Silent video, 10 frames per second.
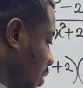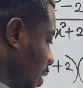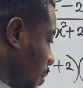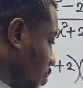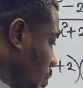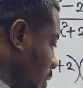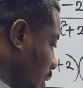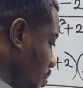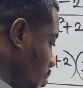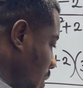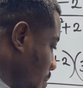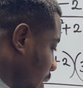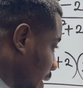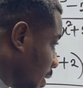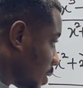sign, put a big
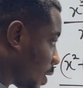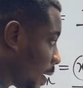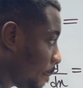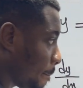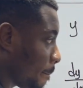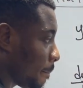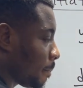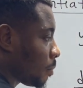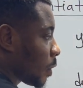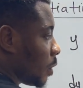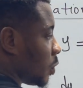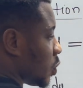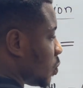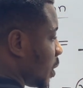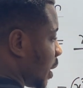bracket, okay?
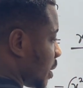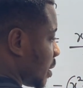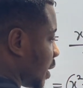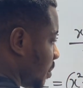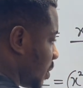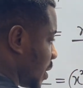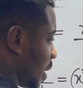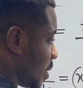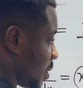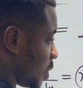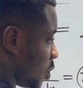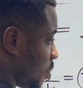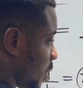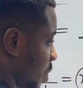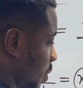2x times x cubed
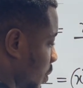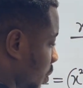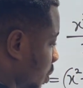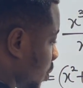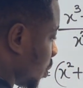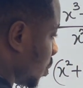gives us